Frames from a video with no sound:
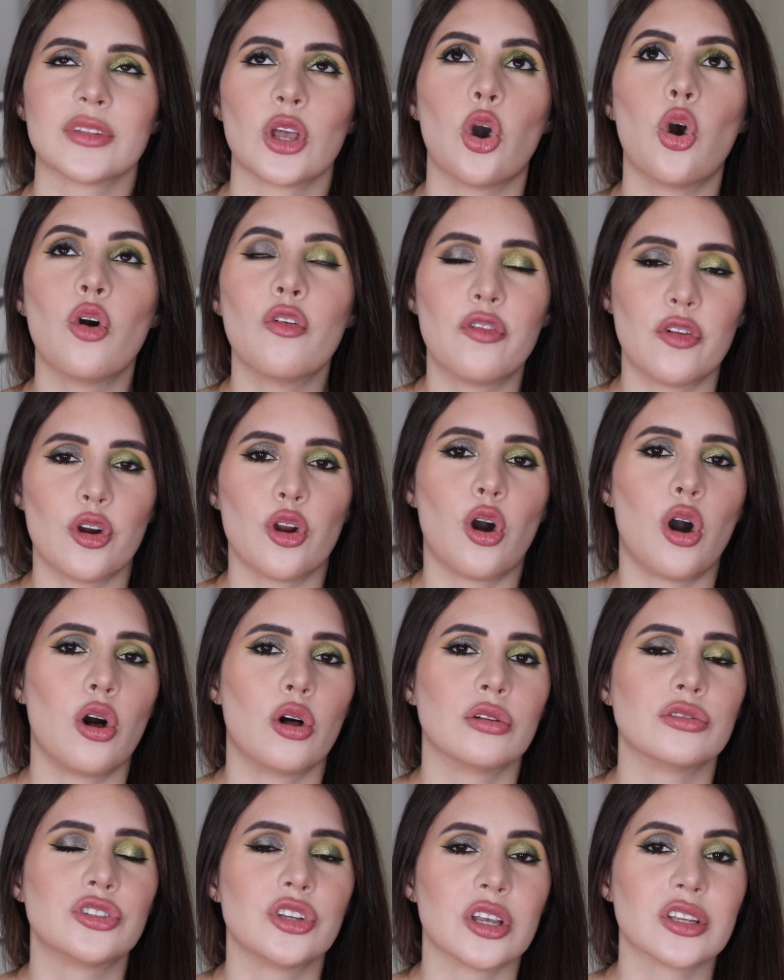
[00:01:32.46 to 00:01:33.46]

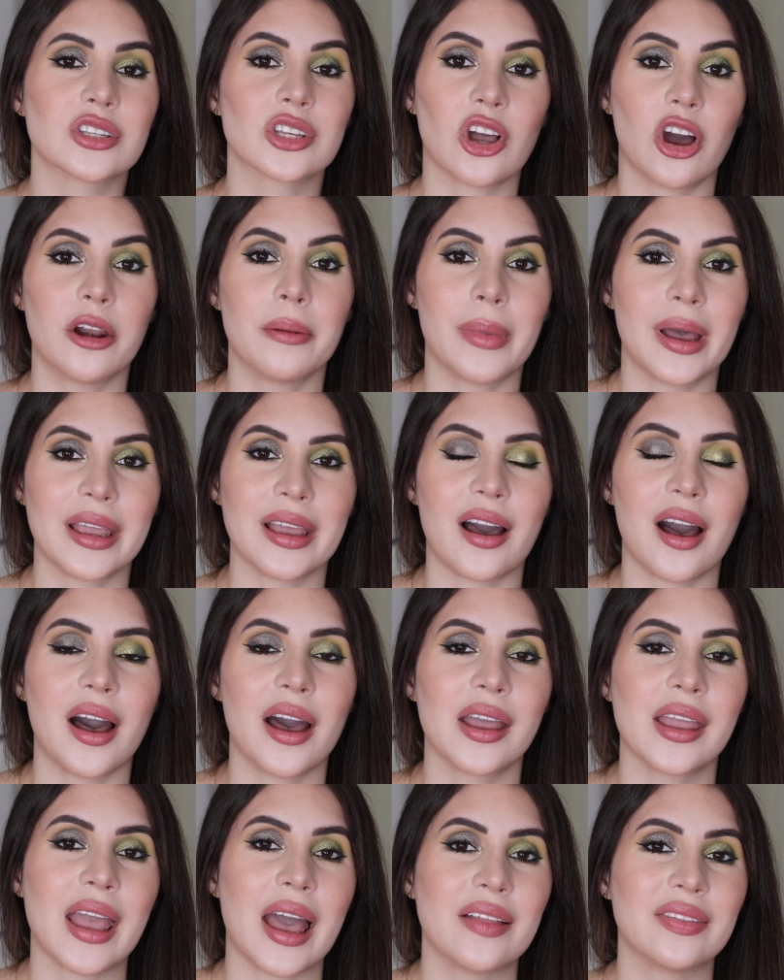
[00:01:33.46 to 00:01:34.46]
overall just caught my
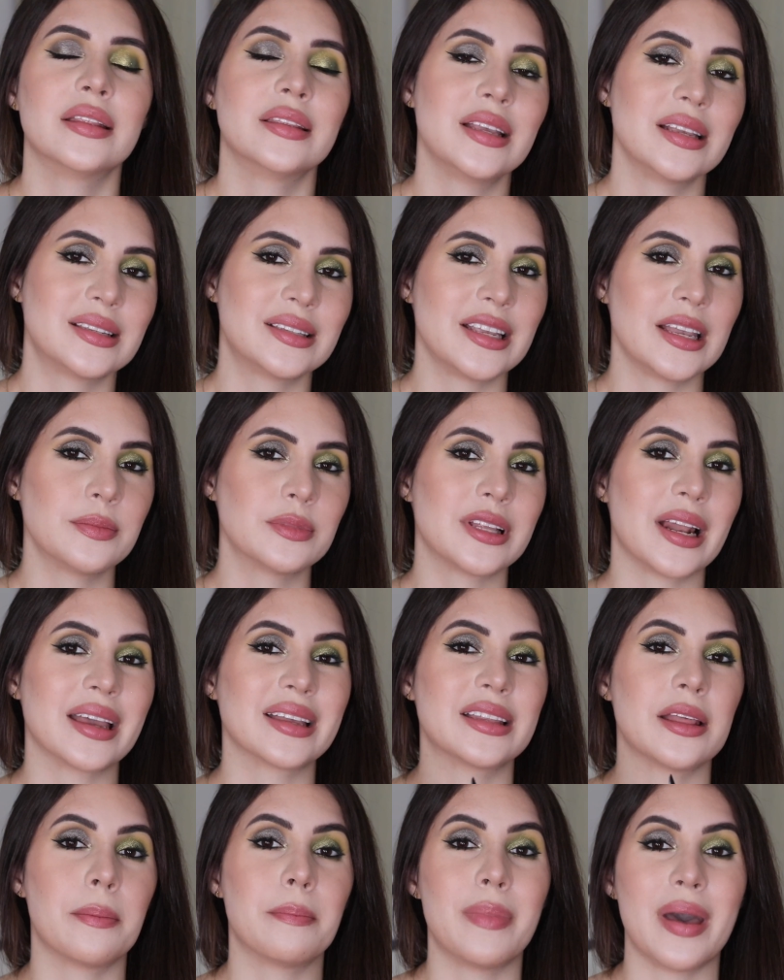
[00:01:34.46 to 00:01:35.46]
eye. And this seems
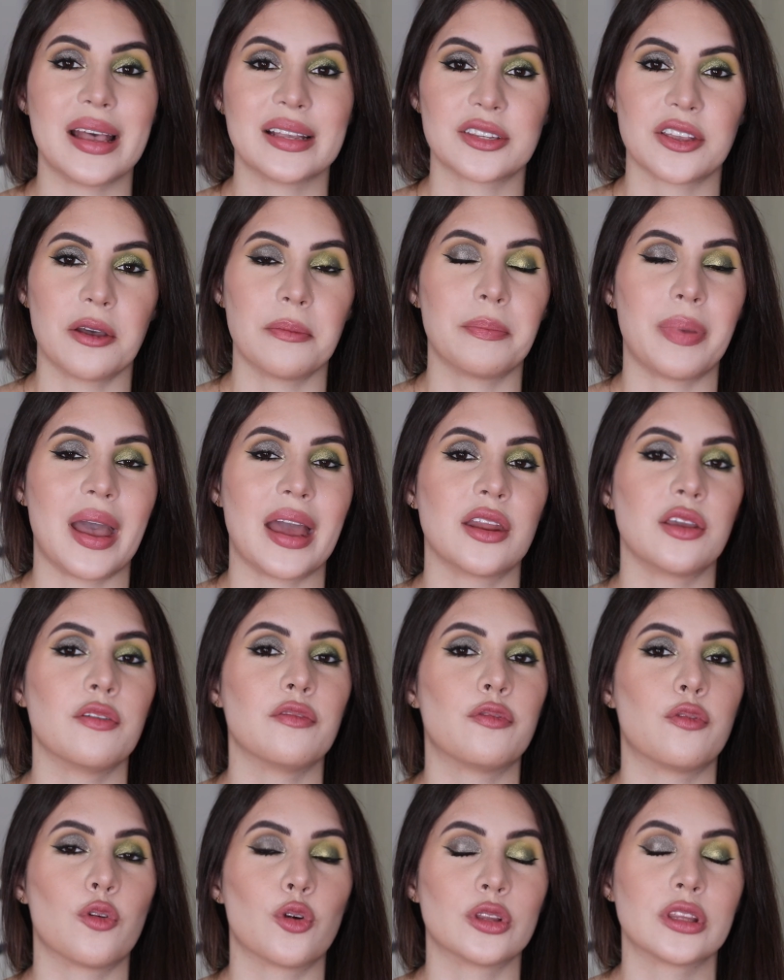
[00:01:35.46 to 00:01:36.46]
like the best companion
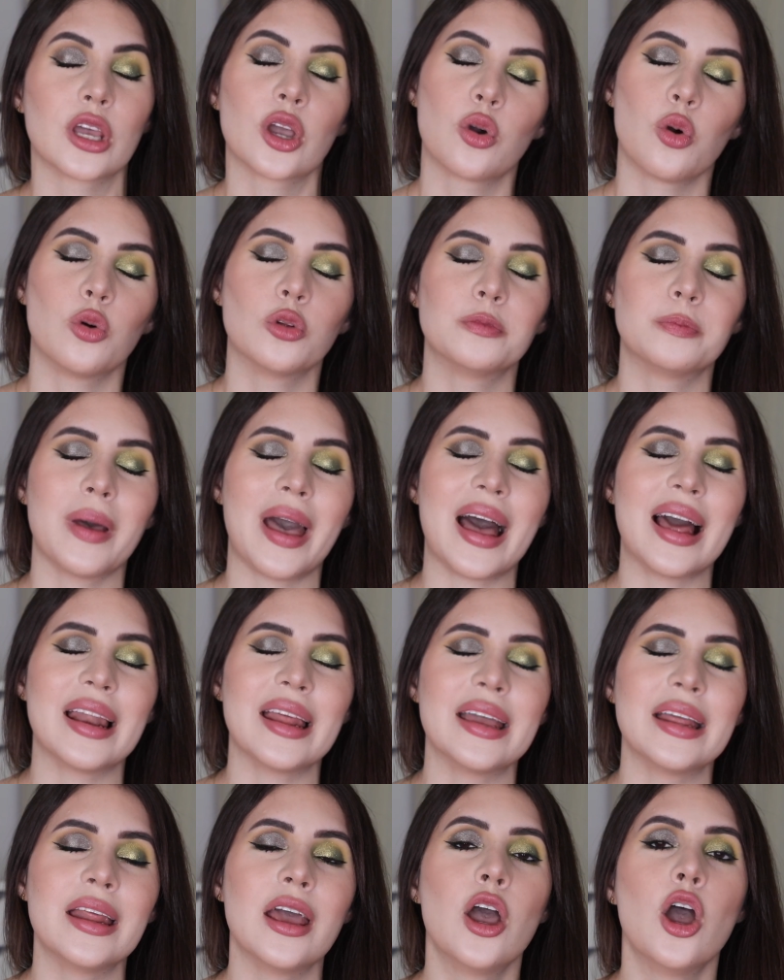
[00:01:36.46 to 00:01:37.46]
for the Gold
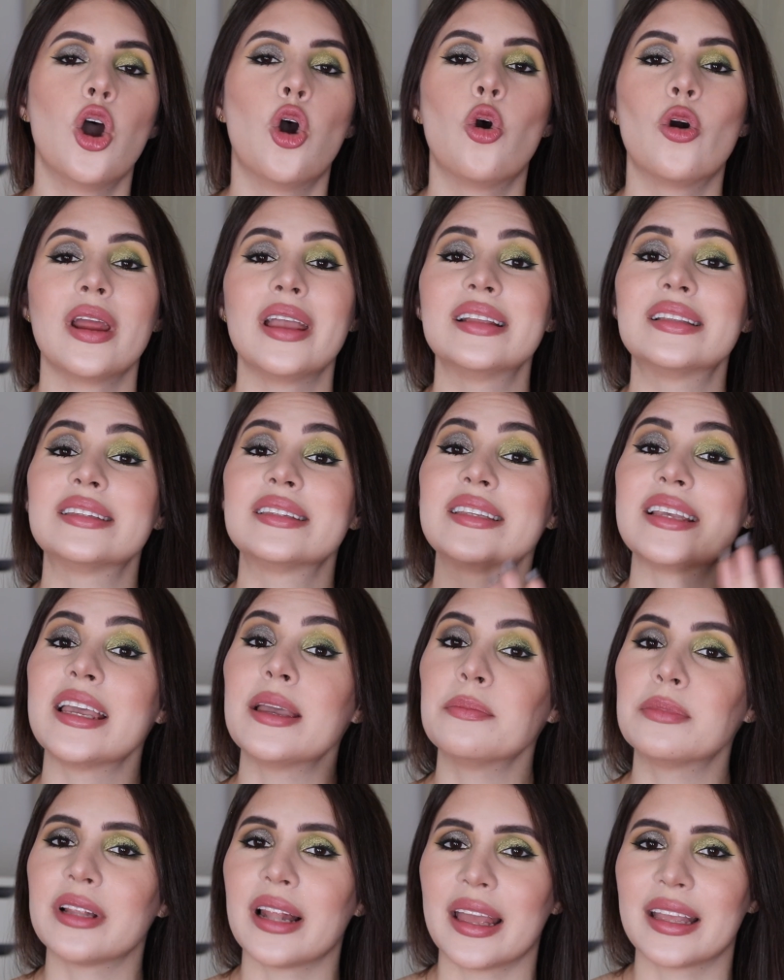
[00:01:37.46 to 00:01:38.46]
palette, or it
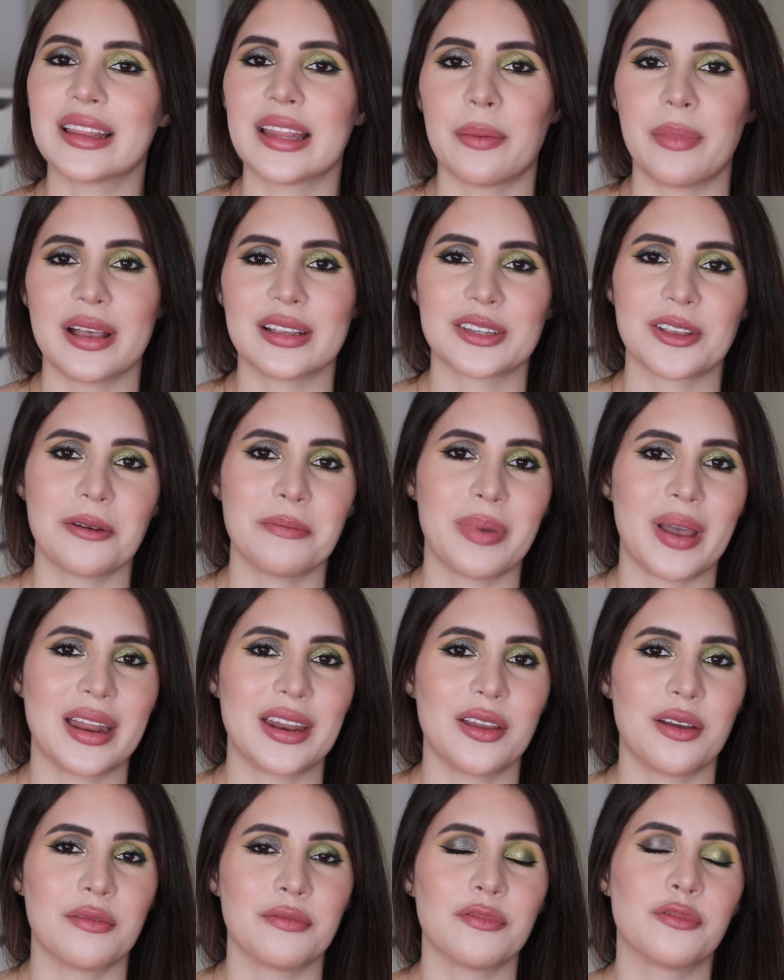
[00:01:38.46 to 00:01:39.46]
seemed like the best
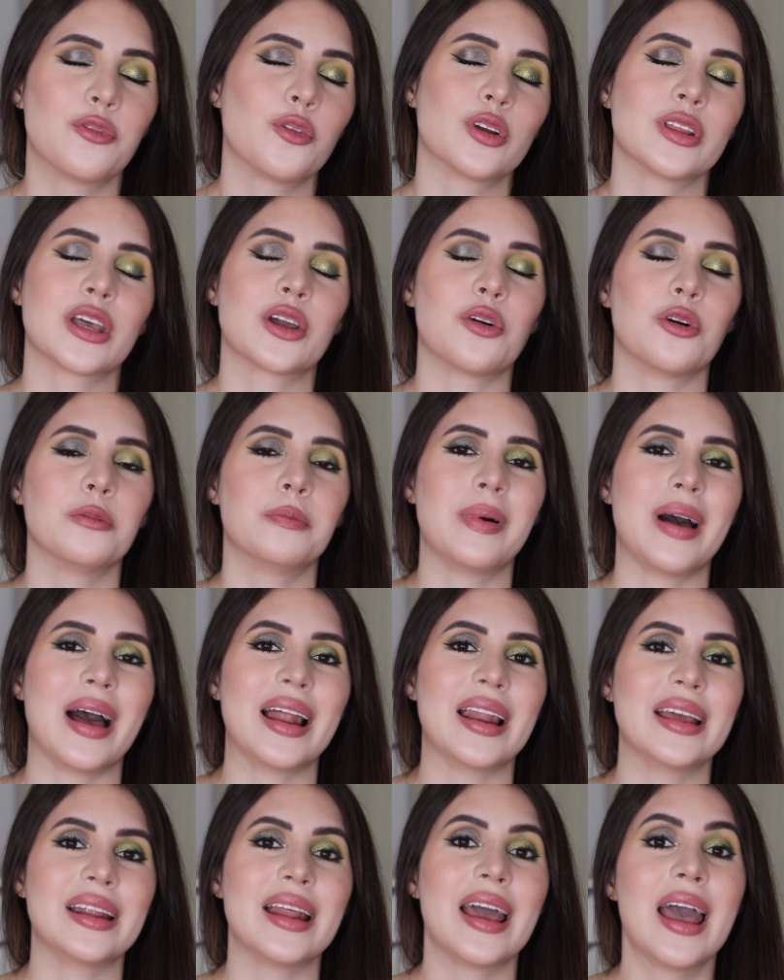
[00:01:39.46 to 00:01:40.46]
companion for the Gold
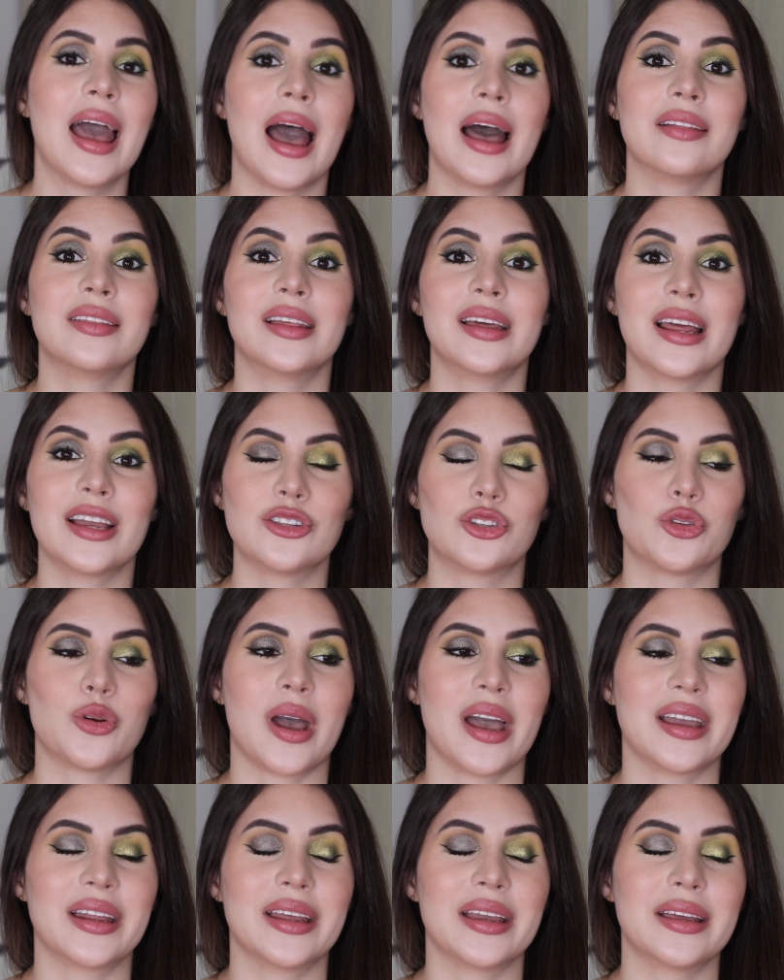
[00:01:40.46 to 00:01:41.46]
palette, and then I
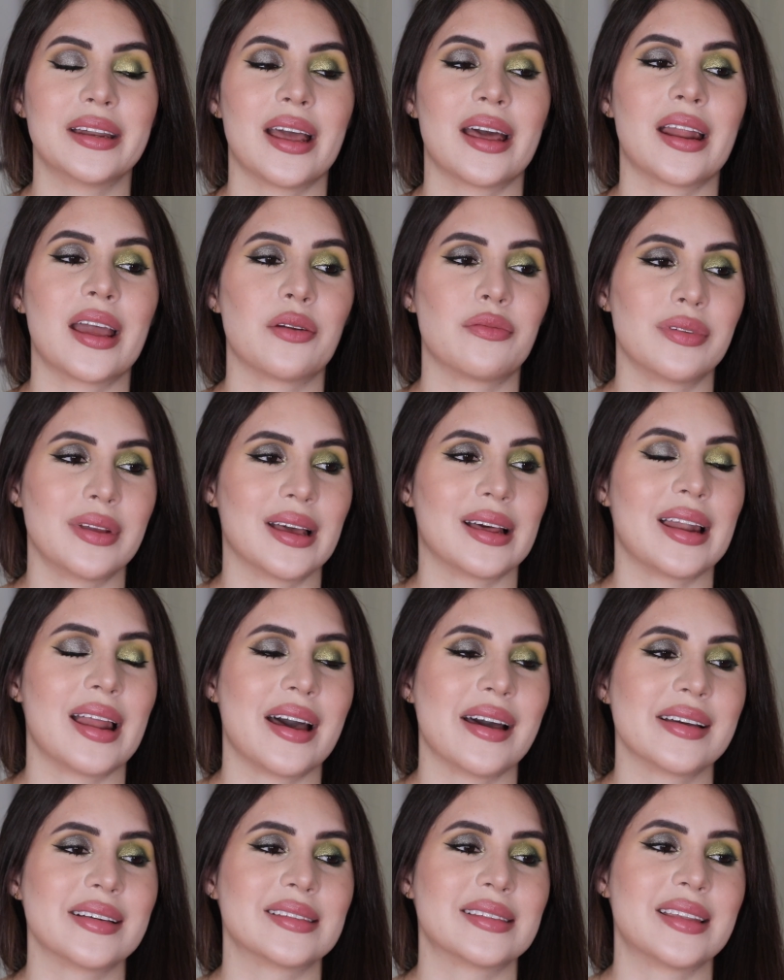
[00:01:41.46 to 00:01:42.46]
tried it and I
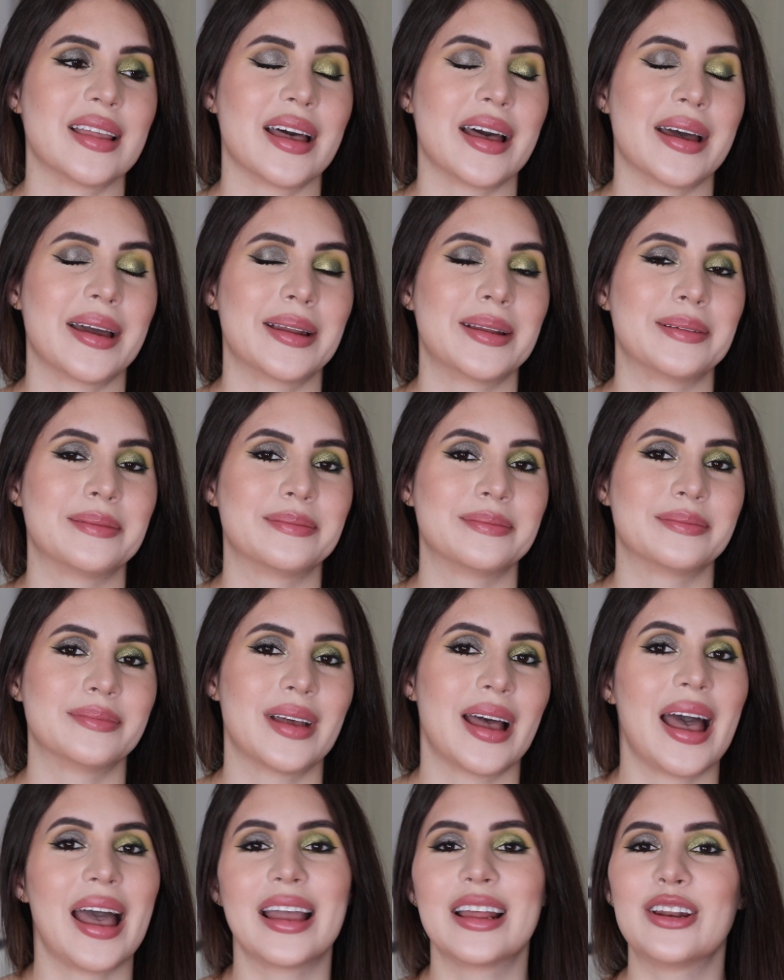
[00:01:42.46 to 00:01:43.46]
realized that
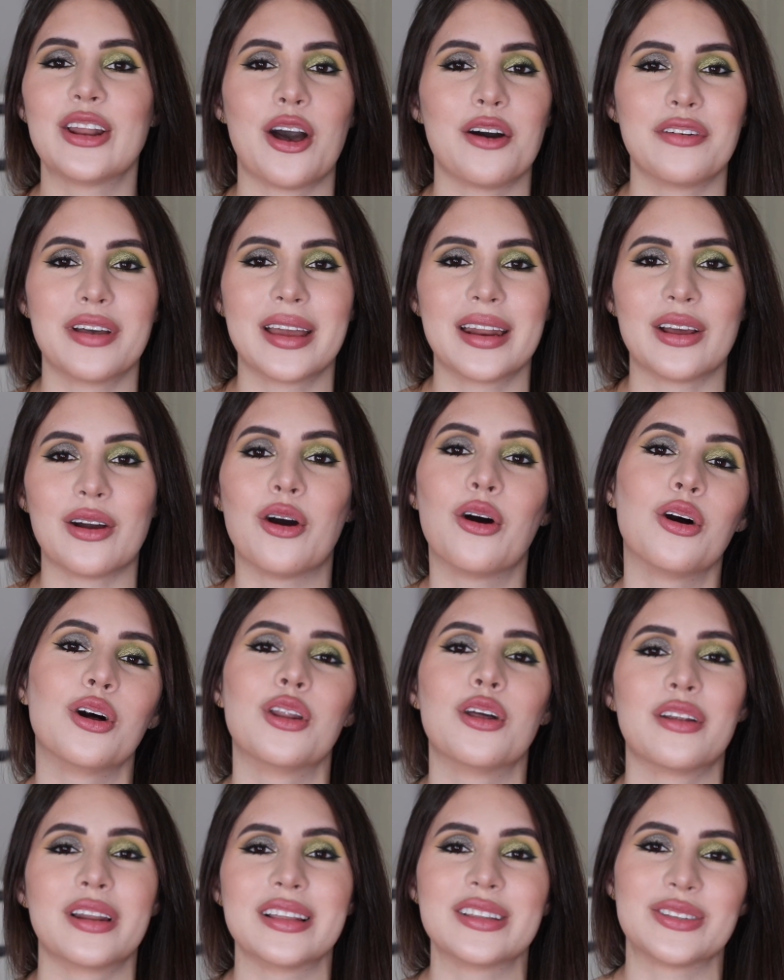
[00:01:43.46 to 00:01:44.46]
I love it all
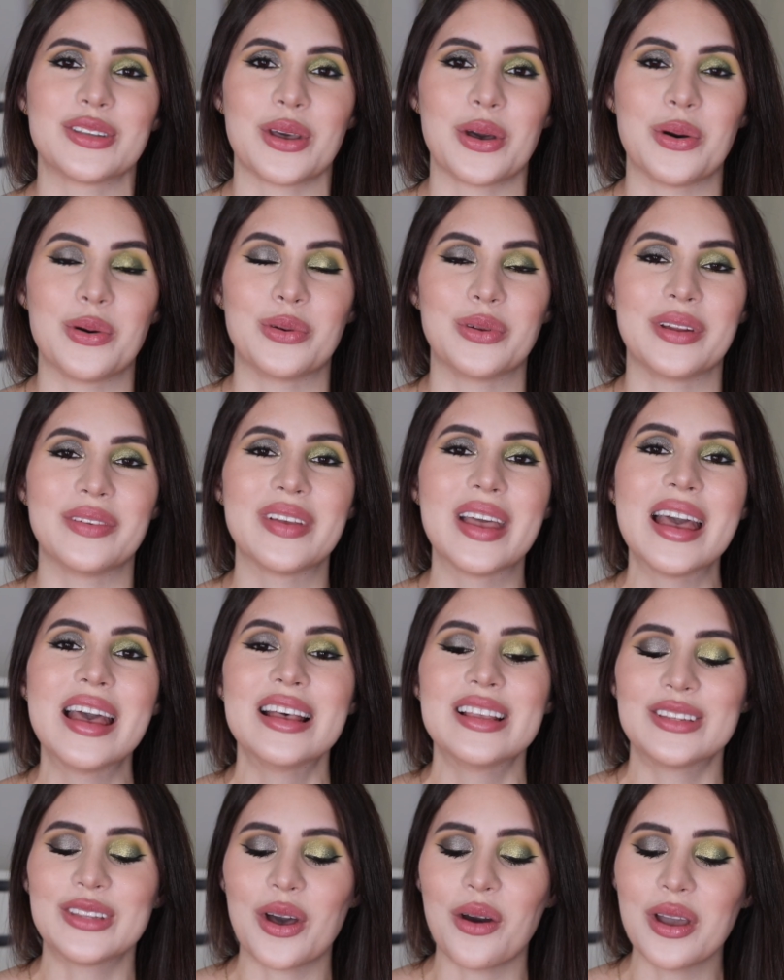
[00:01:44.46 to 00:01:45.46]
on its own.
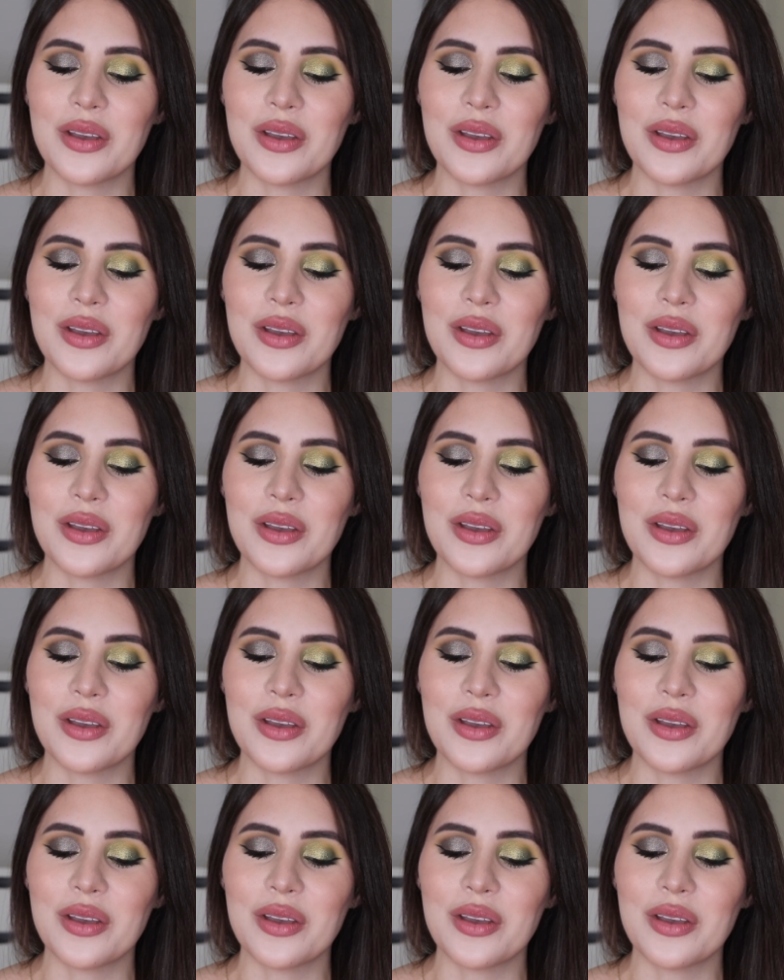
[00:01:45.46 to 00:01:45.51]
So